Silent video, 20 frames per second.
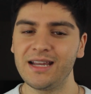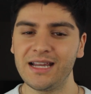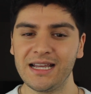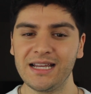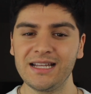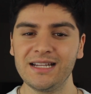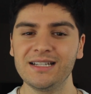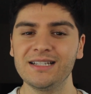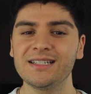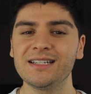
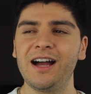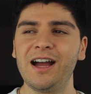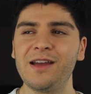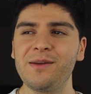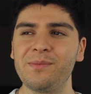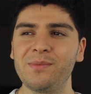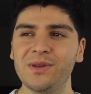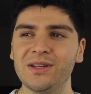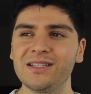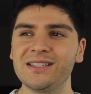And I
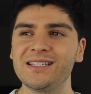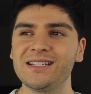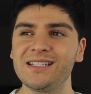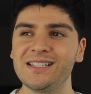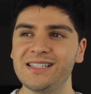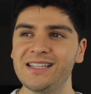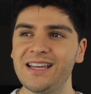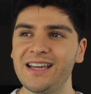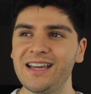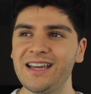
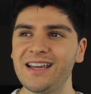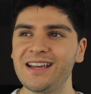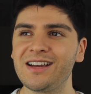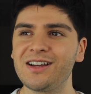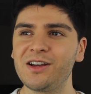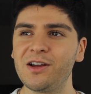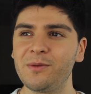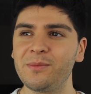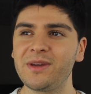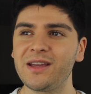must say,
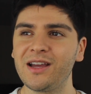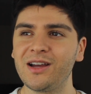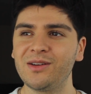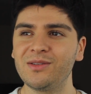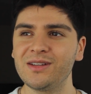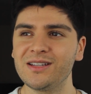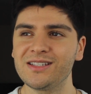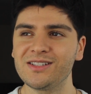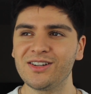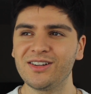coming
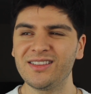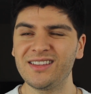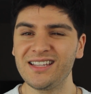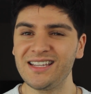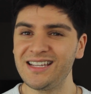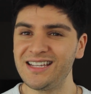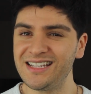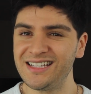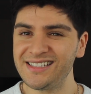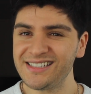out is not
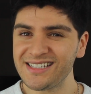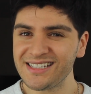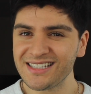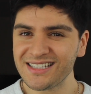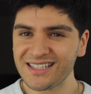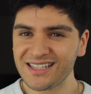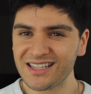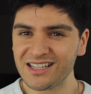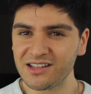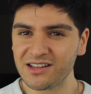the
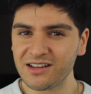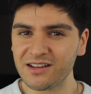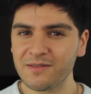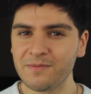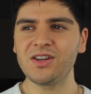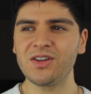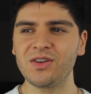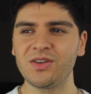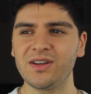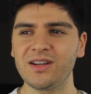easiest thing.
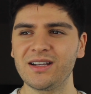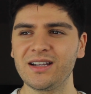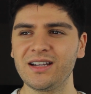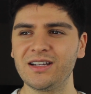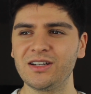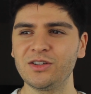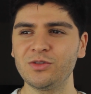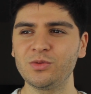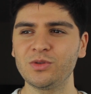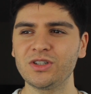You know, I
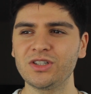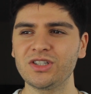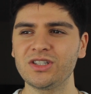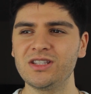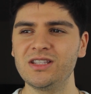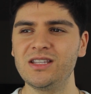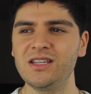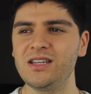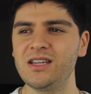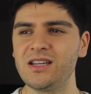kind of wish
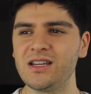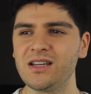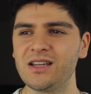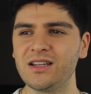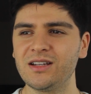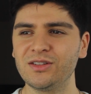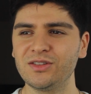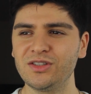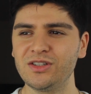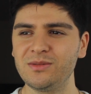the
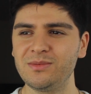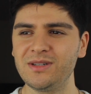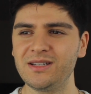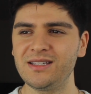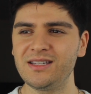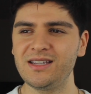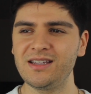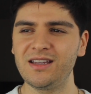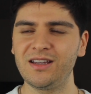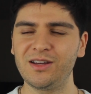
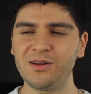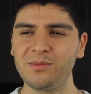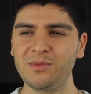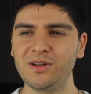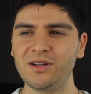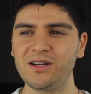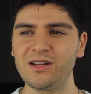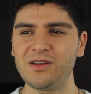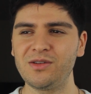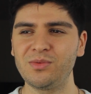LGBT
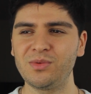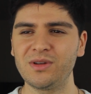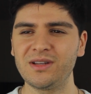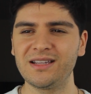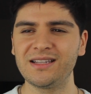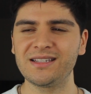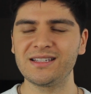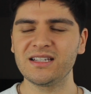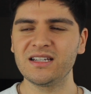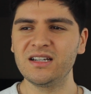community
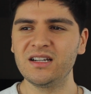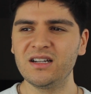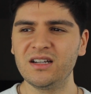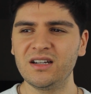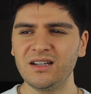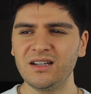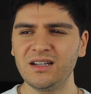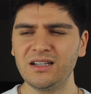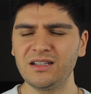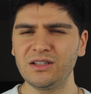was
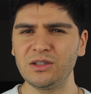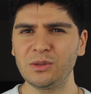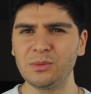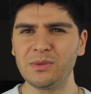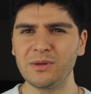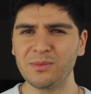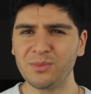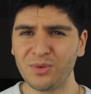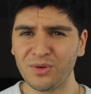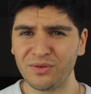a little
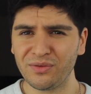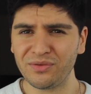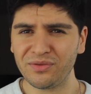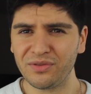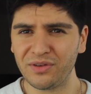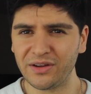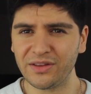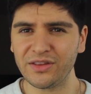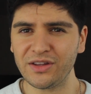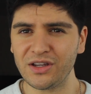bit more
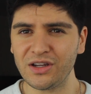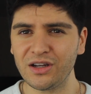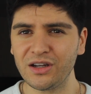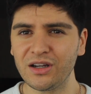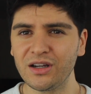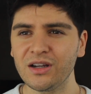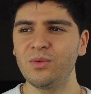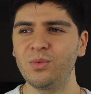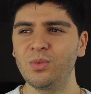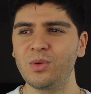
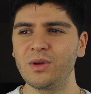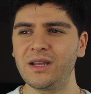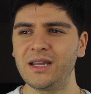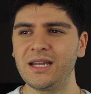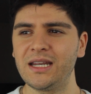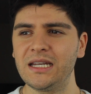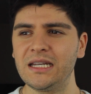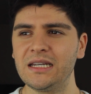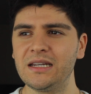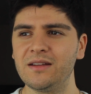friendlier
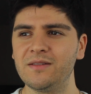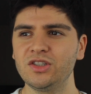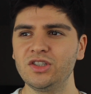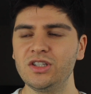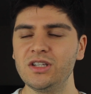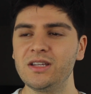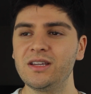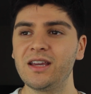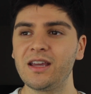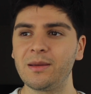when
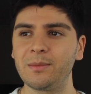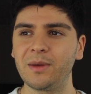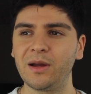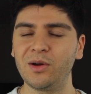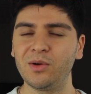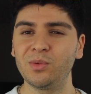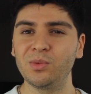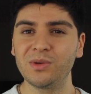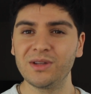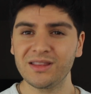she came
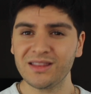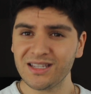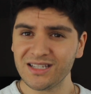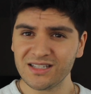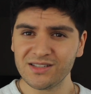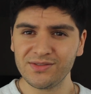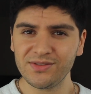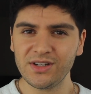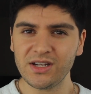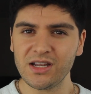out with
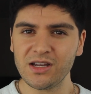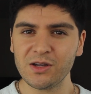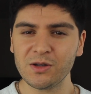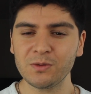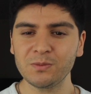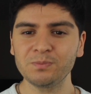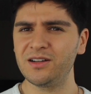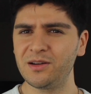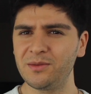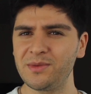this
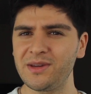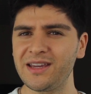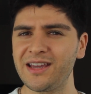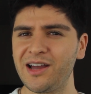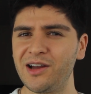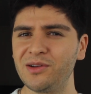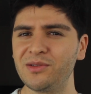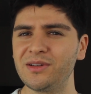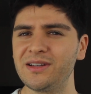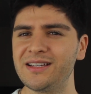video. Coming
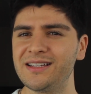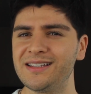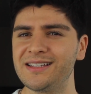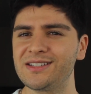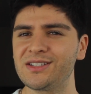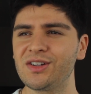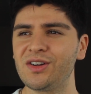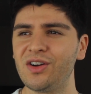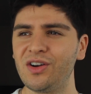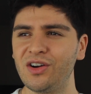out
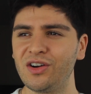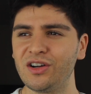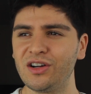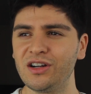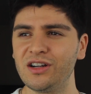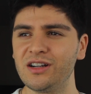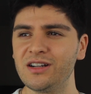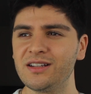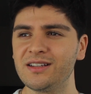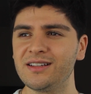is
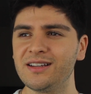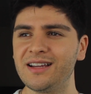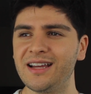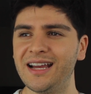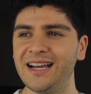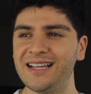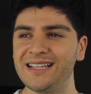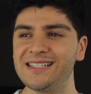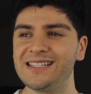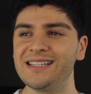hard
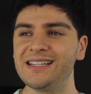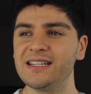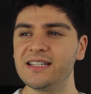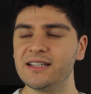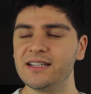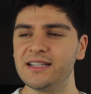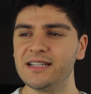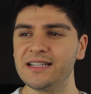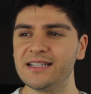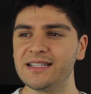as it
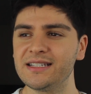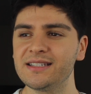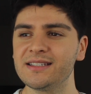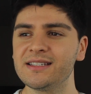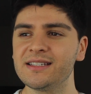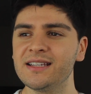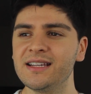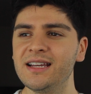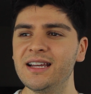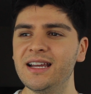
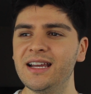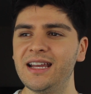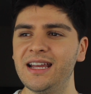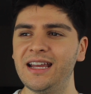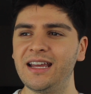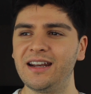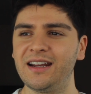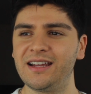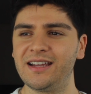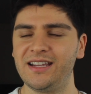is,
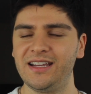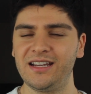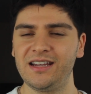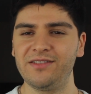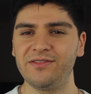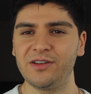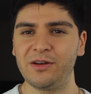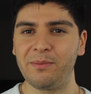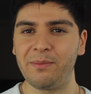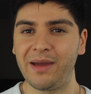and I can't
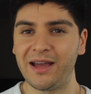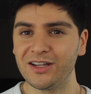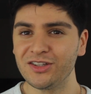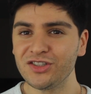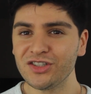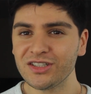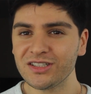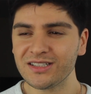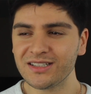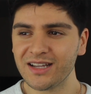even
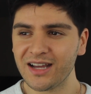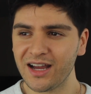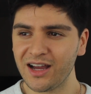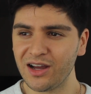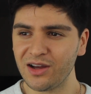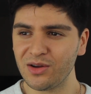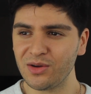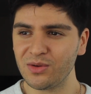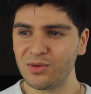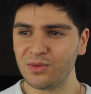imagine
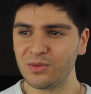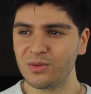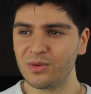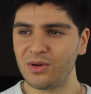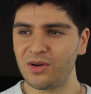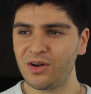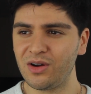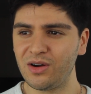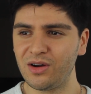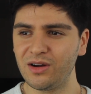how
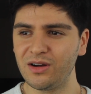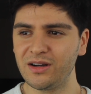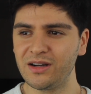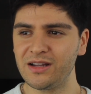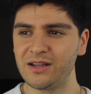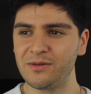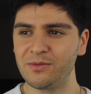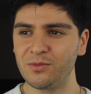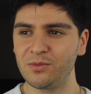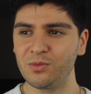hard
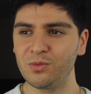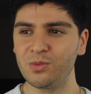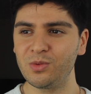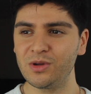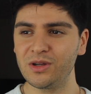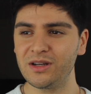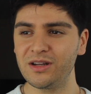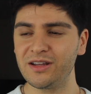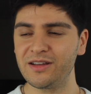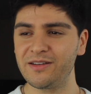it
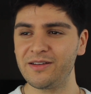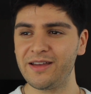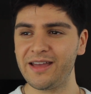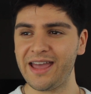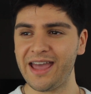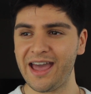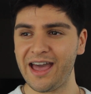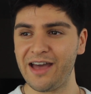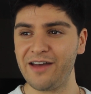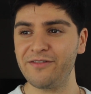would
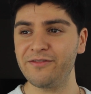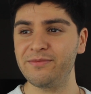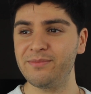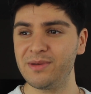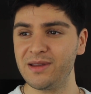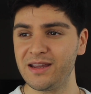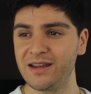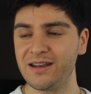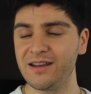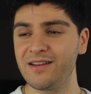have
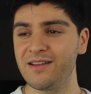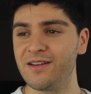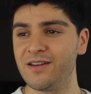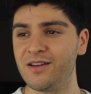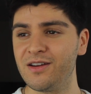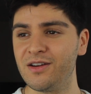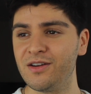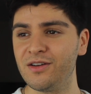been